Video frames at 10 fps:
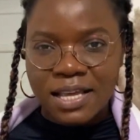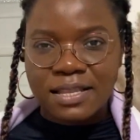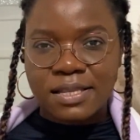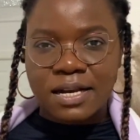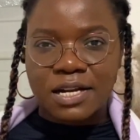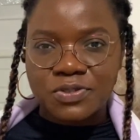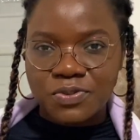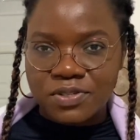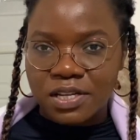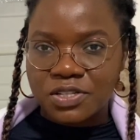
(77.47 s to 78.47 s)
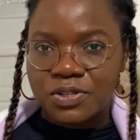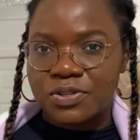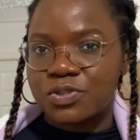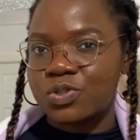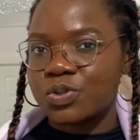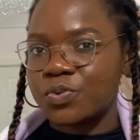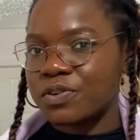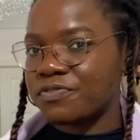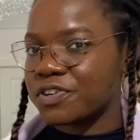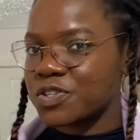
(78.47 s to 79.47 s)
and there are two sections. The
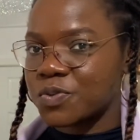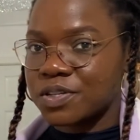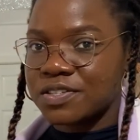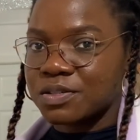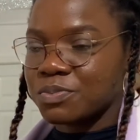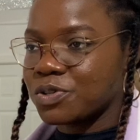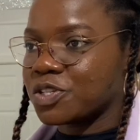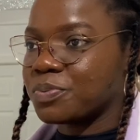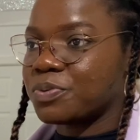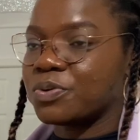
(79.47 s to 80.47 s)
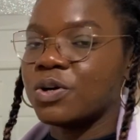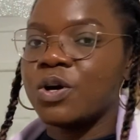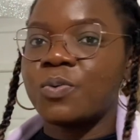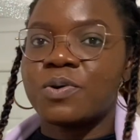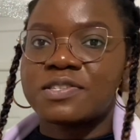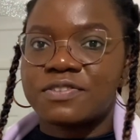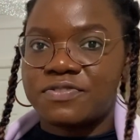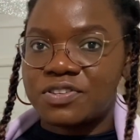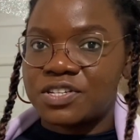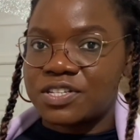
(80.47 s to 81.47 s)
first one is the multiple. Once it
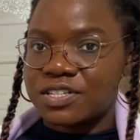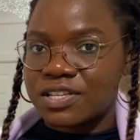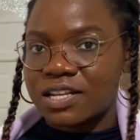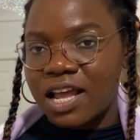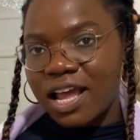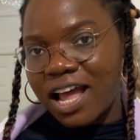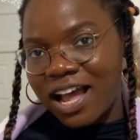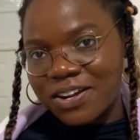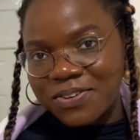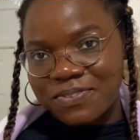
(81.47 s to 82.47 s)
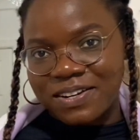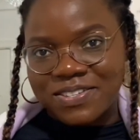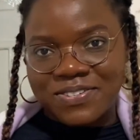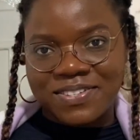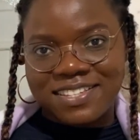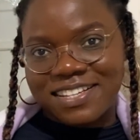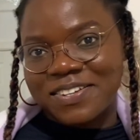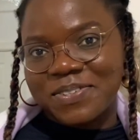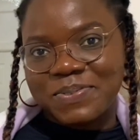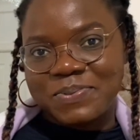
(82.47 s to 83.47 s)
finishes, and I go over to the
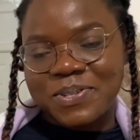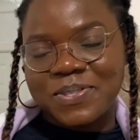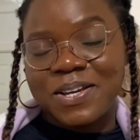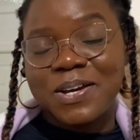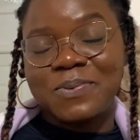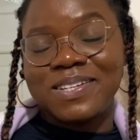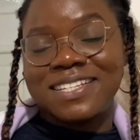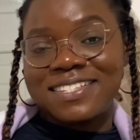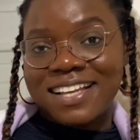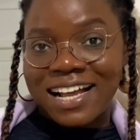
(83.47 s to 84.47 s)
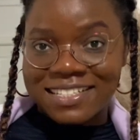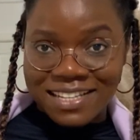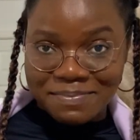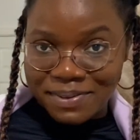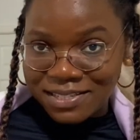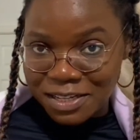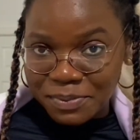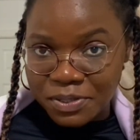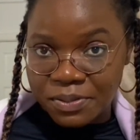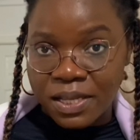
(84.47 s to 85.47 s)
second one, which is the hazard
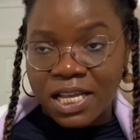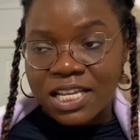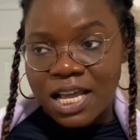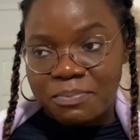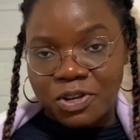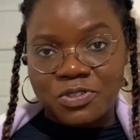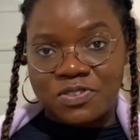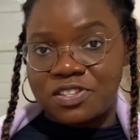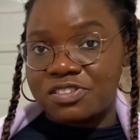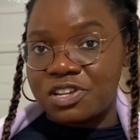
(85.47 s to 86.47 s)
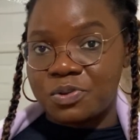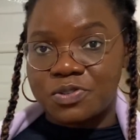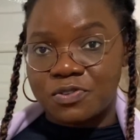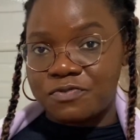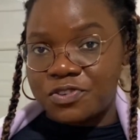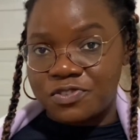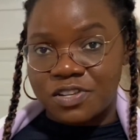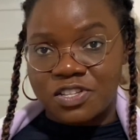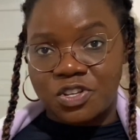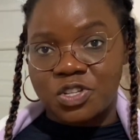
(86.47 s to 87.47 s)
perception. I'm going to see a series of videos that
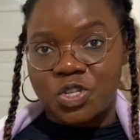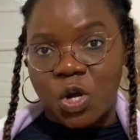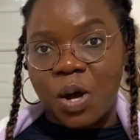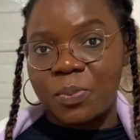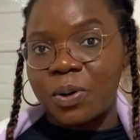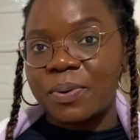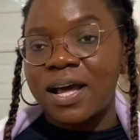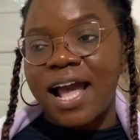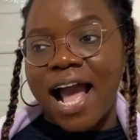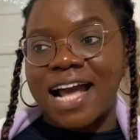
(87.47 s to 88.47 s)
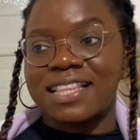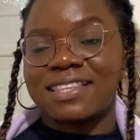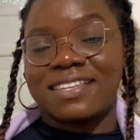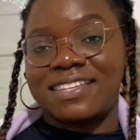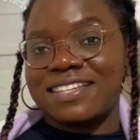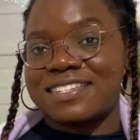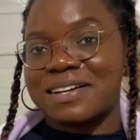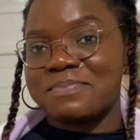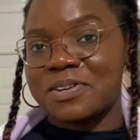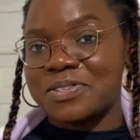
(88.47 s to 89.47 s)
is going to come up, and the things that
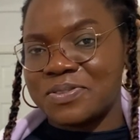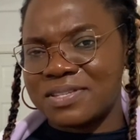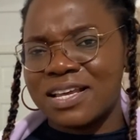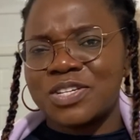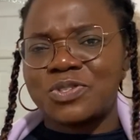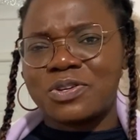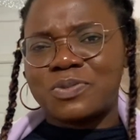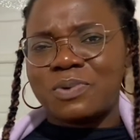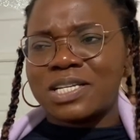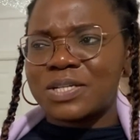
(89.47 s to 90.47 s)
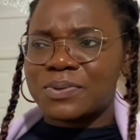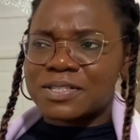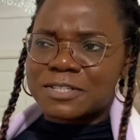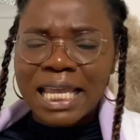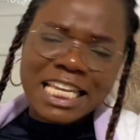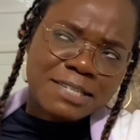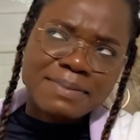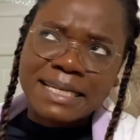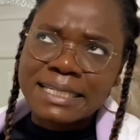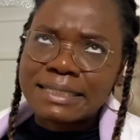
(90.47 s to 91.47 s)
I'm going to see. So when she was
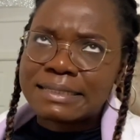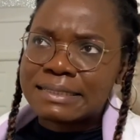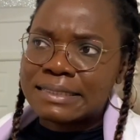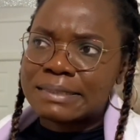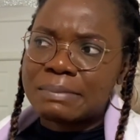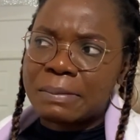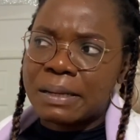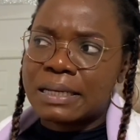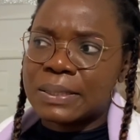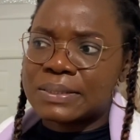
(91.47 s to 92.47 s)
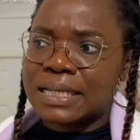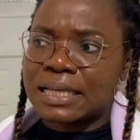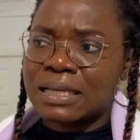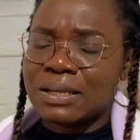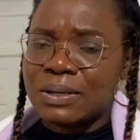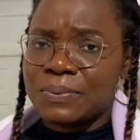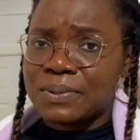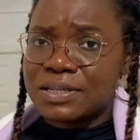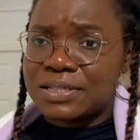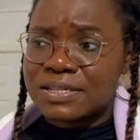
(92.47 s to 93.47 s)
explaining these things, in my mind, I was like, what
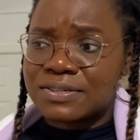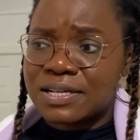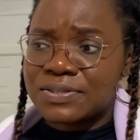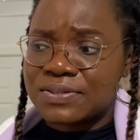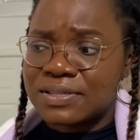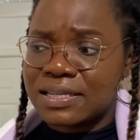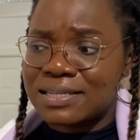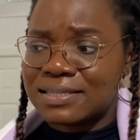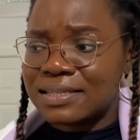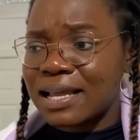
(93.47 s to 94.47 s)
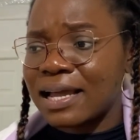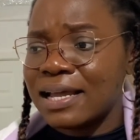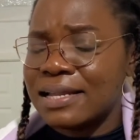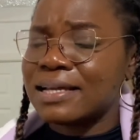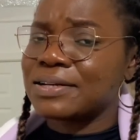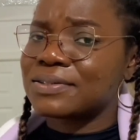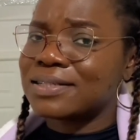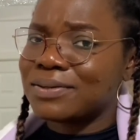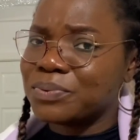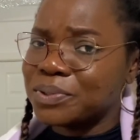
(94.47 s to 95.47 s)
is she trying to say? Is there
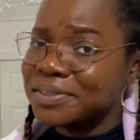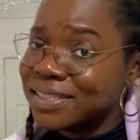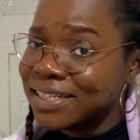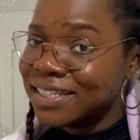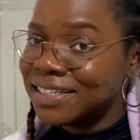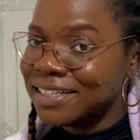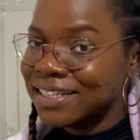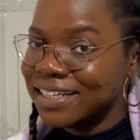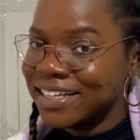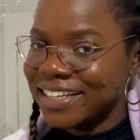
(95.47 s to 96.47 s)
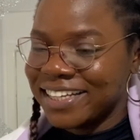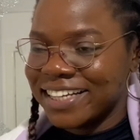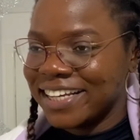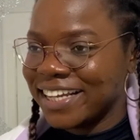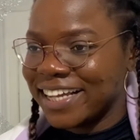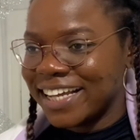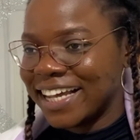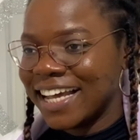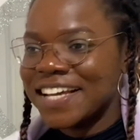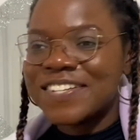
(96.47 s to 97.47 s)
another one?
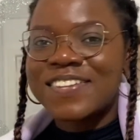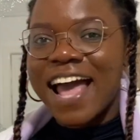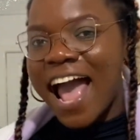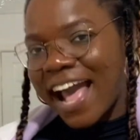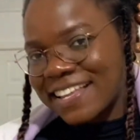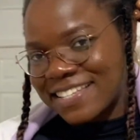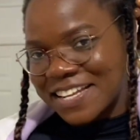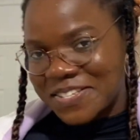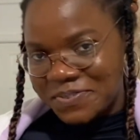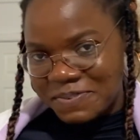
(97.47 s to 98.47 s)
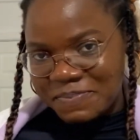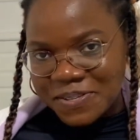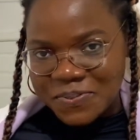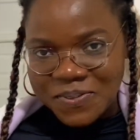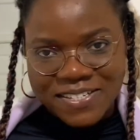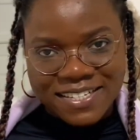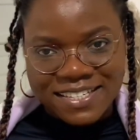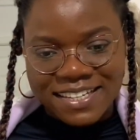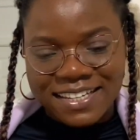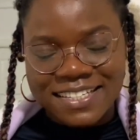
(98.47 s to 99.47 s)
So I asked her to repeat what she
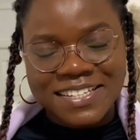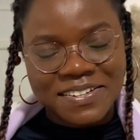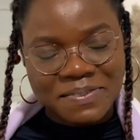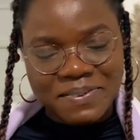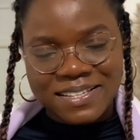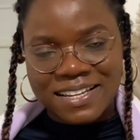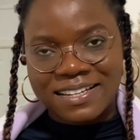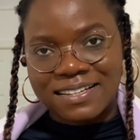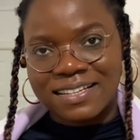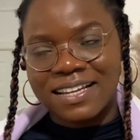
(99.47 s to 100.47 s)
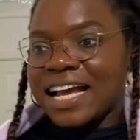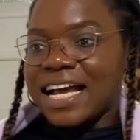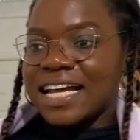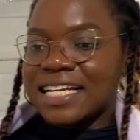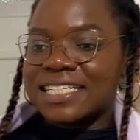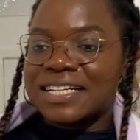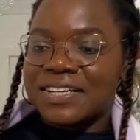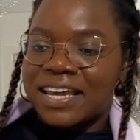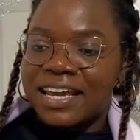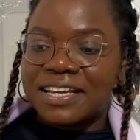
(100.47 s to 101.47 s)
said. She repeated it. And I said,
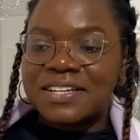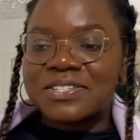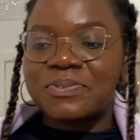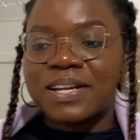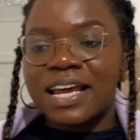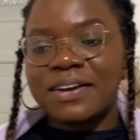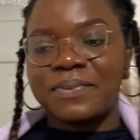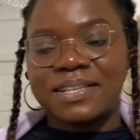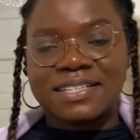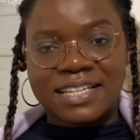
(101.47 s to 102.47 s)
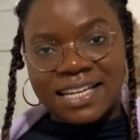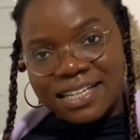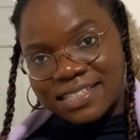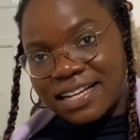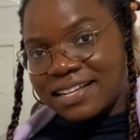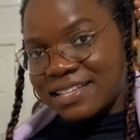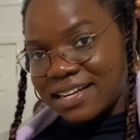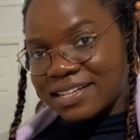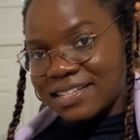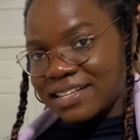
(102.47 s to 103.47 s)
okay. So when I went in and
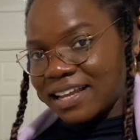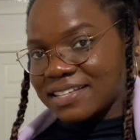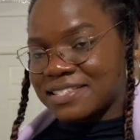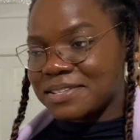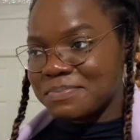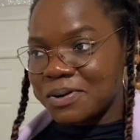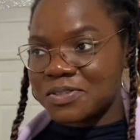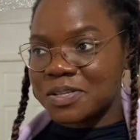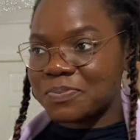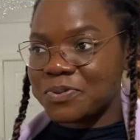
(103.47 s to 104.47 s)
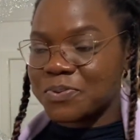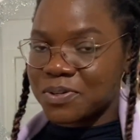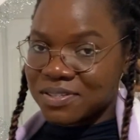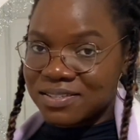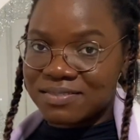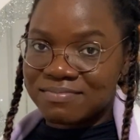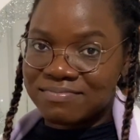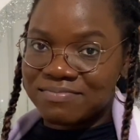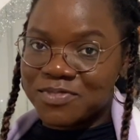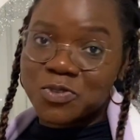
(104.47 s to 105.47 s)
started the test, the multiple was,
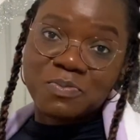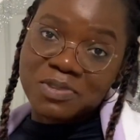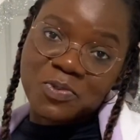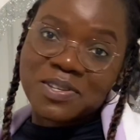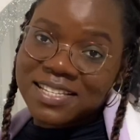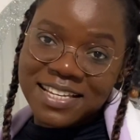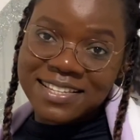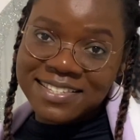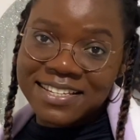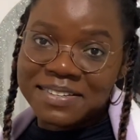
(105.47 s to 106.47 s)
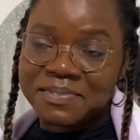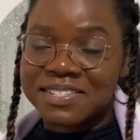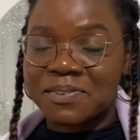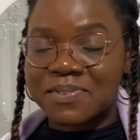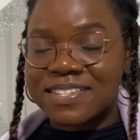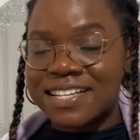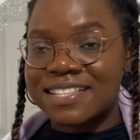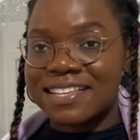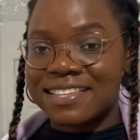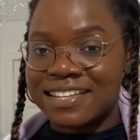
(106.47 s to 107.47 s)
it was easy because I was seeing
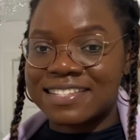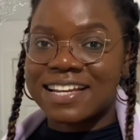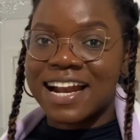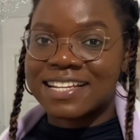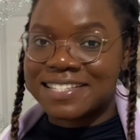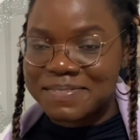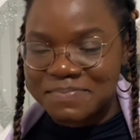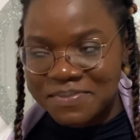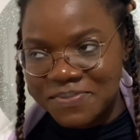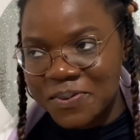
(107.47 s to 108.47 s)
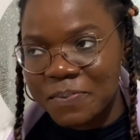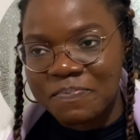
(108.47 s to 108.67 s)
the things that I had seen before.